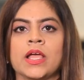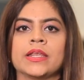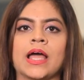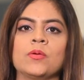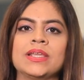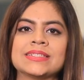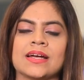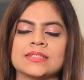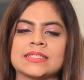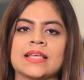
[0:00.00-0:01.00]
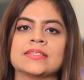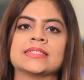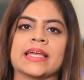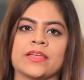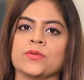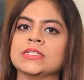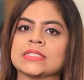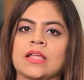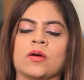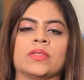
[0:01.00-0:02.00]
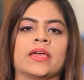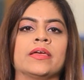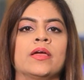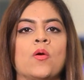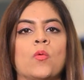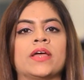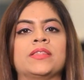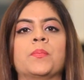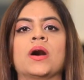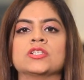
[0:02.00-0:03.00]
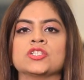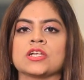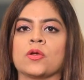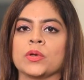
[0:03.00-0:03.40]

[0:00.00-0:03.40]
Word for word: Now, let's understand the second reason out there, where the margins are